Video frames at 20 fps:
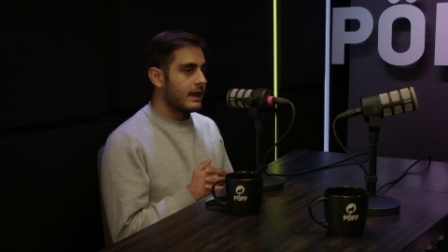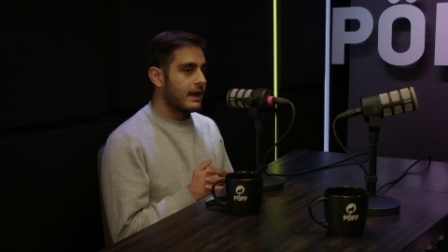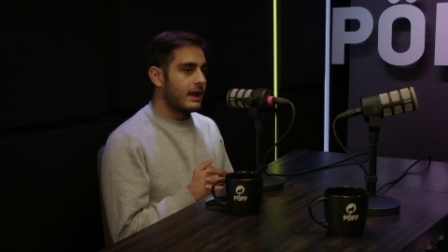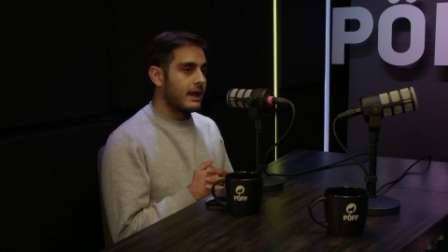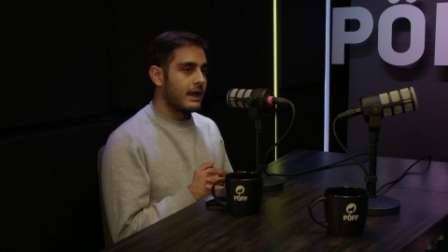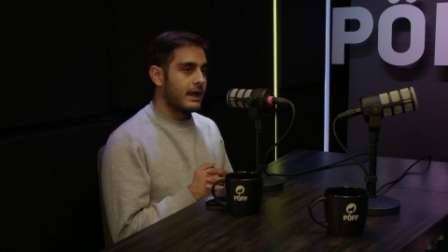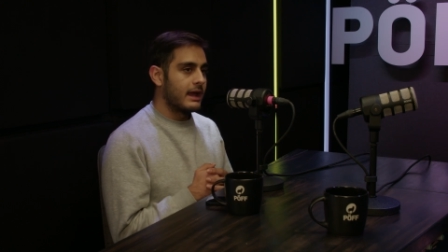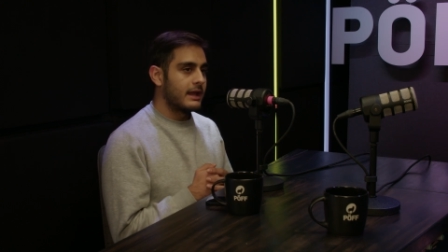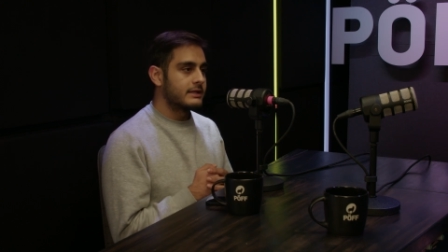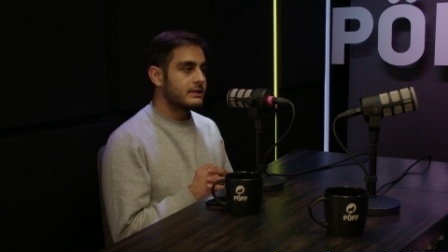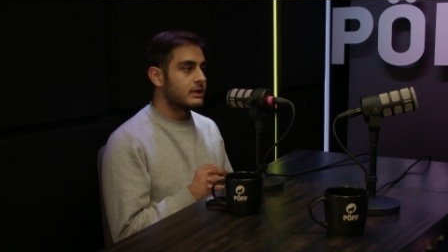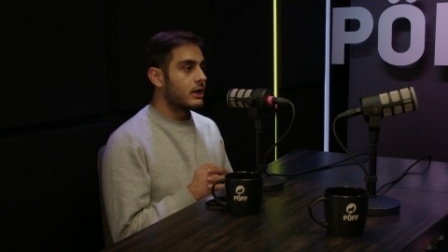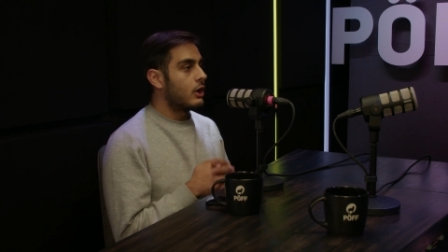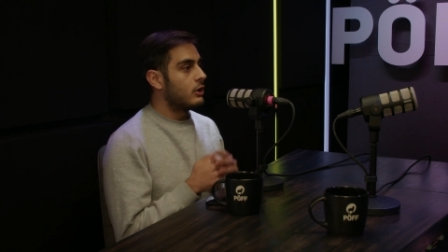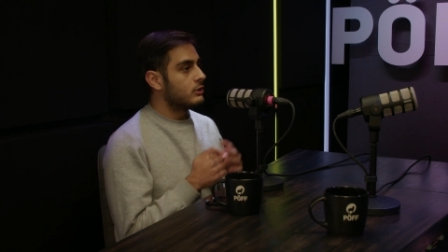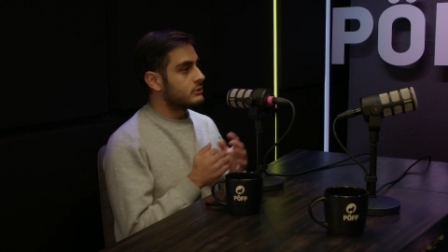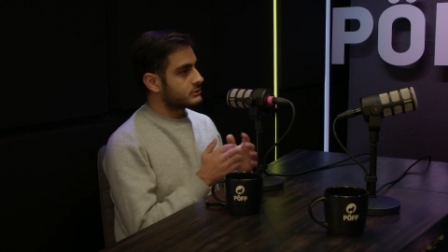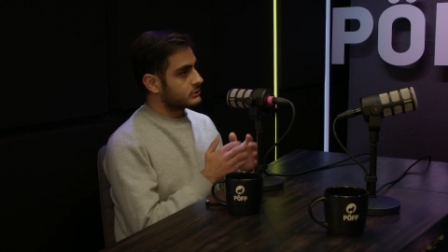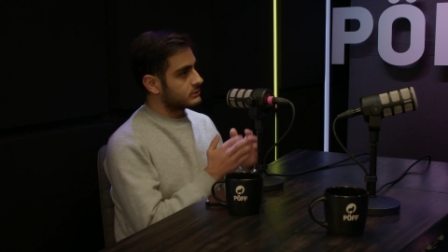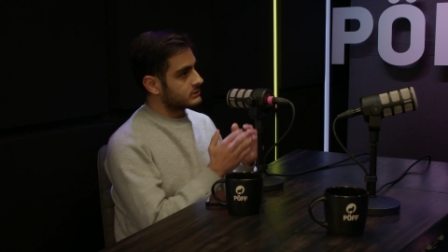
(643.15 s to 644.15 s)
and
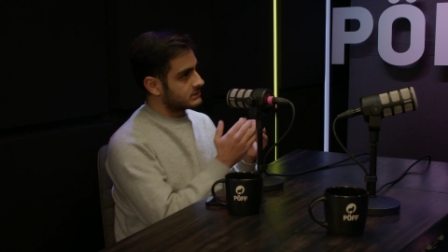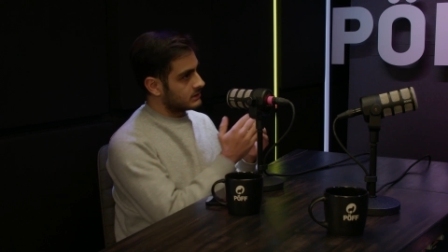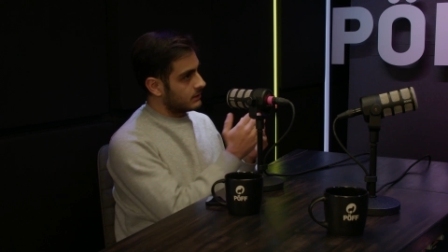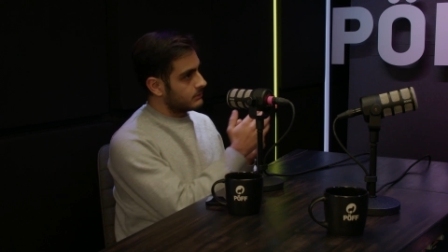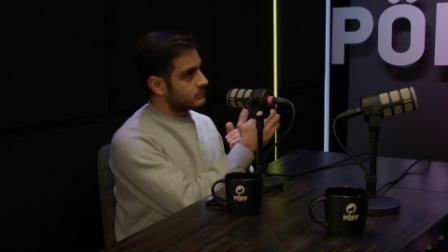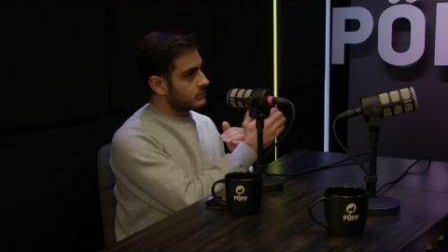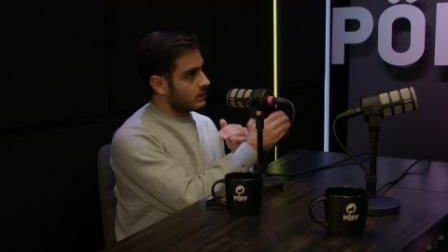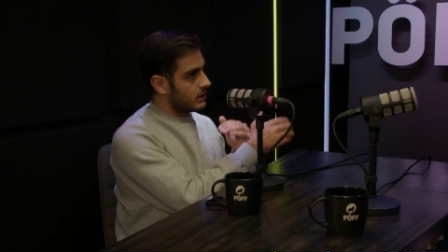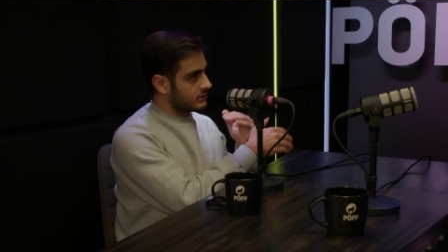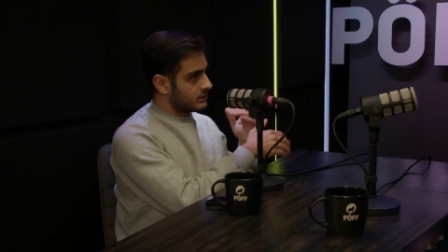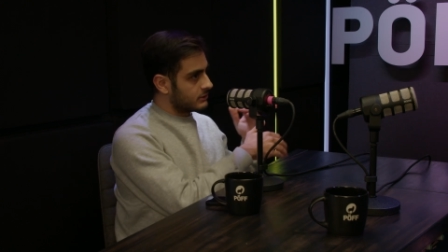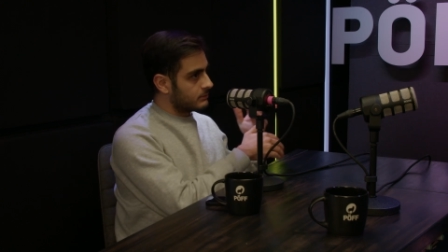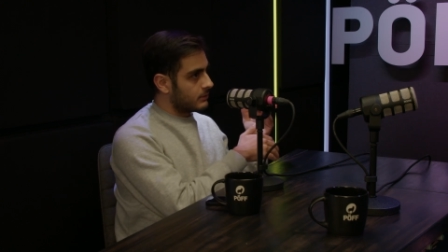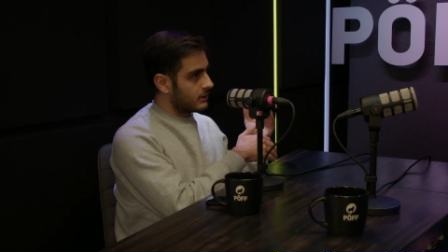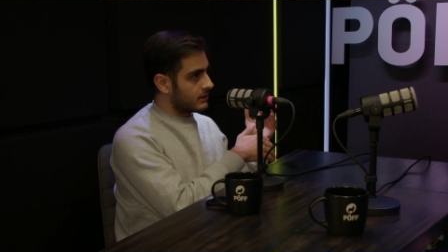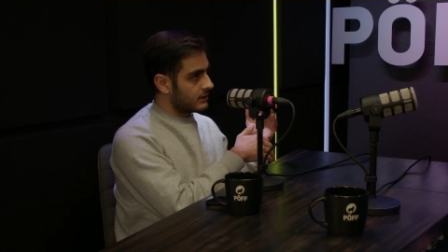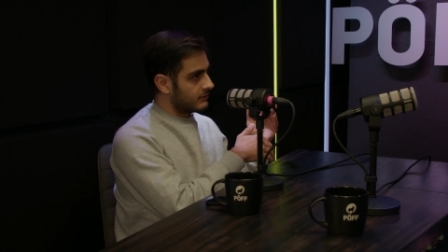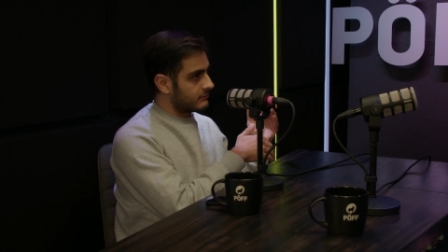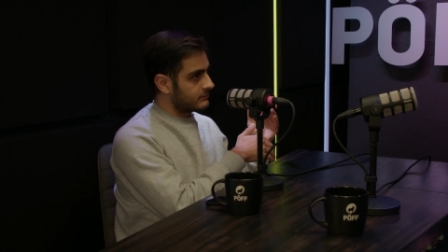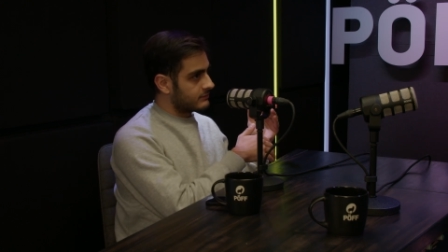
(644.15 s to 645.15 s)
also some other
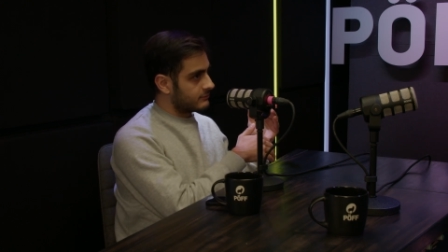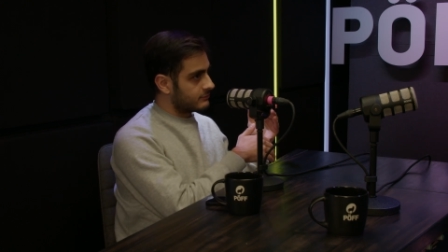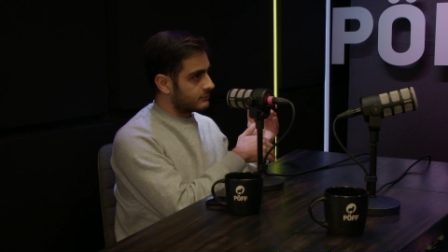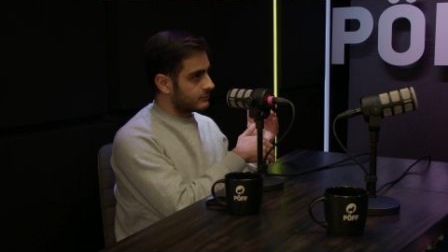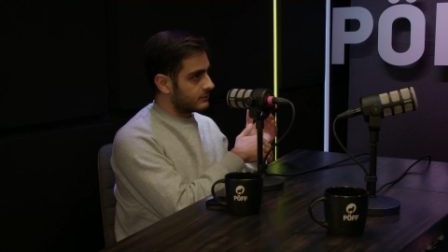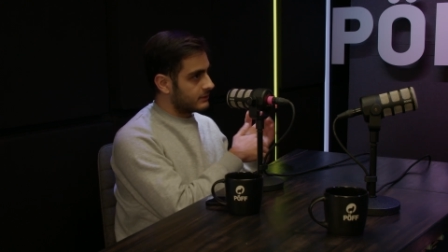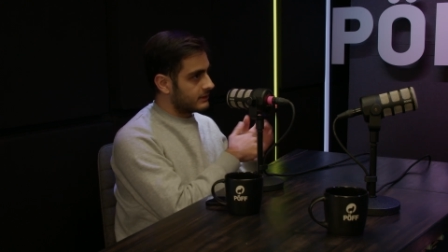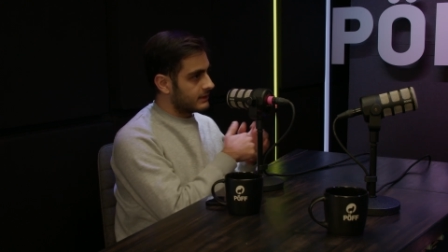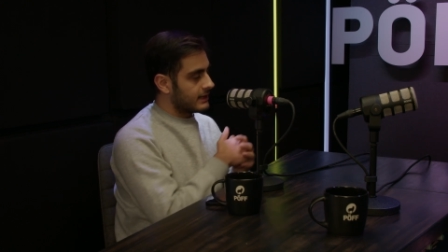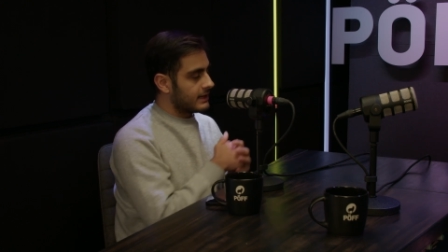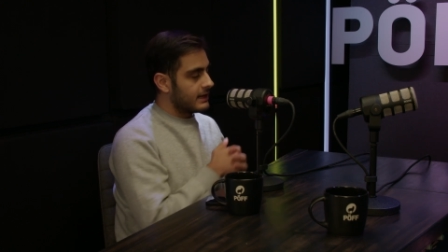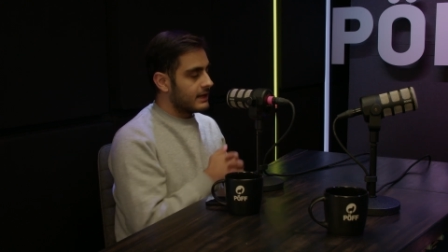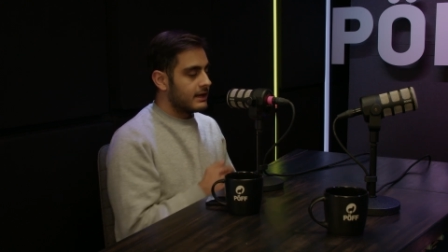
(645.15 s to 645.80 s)
part of the world